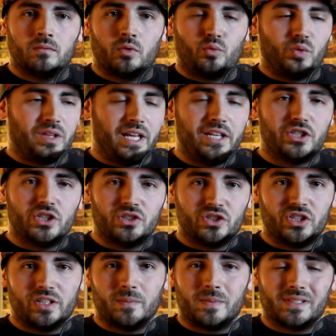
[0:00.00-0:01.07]

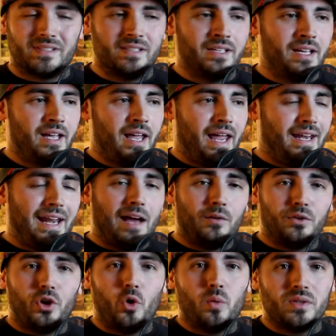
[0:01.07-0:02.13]
relationships, and how
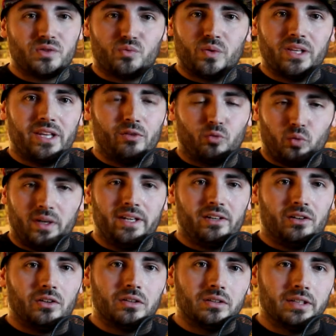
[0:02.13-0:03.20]
no one's really
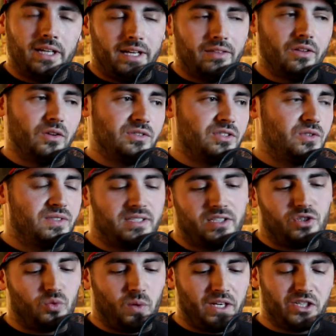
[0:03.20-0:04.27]
real in those two
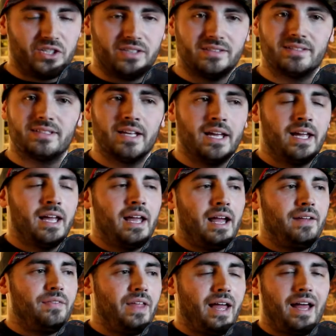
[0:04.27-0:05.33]
situations,
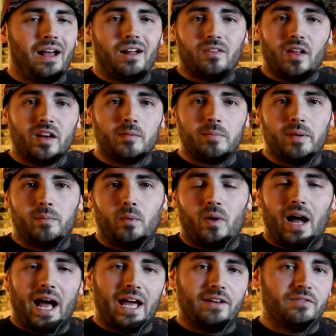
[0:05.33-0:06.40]
and that a lot of people
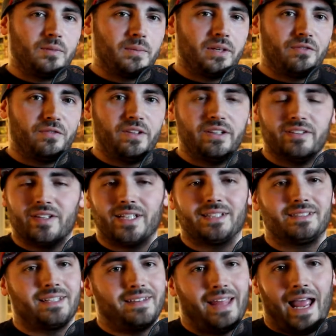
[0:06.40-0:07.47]
hide from their
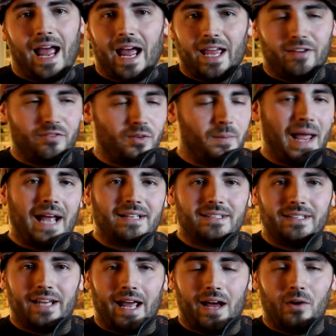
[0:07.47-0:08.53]
feelings and they hide from
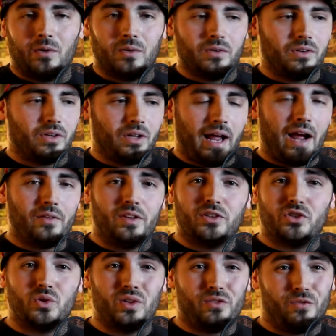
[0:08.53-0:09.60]
acting how they
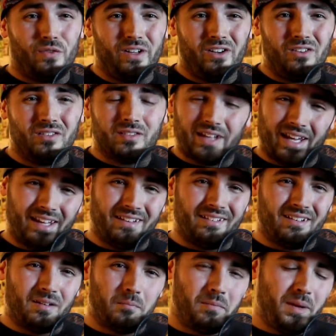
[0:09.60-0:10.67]
truly feel,
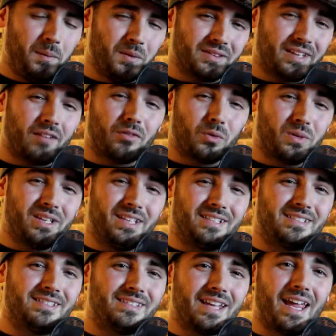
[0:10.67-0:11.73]
and people never really
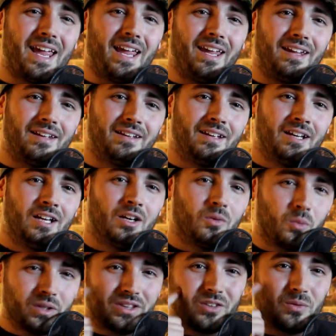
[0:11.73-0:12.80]
say
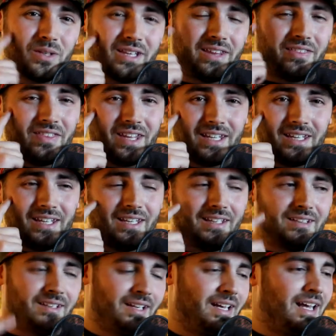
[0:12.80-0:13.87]
what they're really
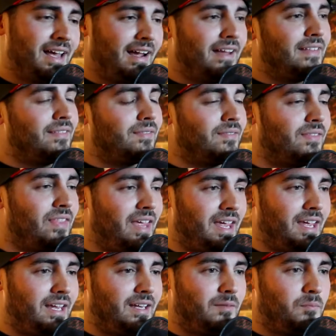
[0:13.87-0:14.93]
thinking, and
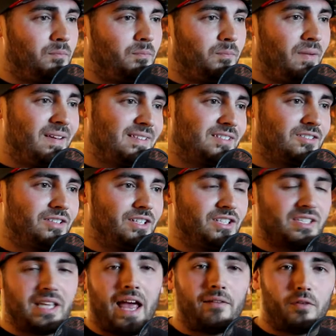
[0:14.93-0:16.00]
they basically
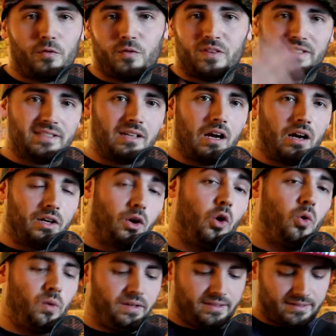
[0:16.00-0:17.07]
just have a facade
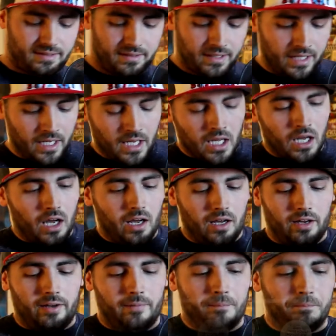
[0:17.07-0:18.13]
always.
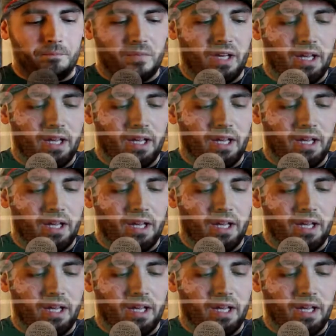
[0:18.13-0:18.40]
There's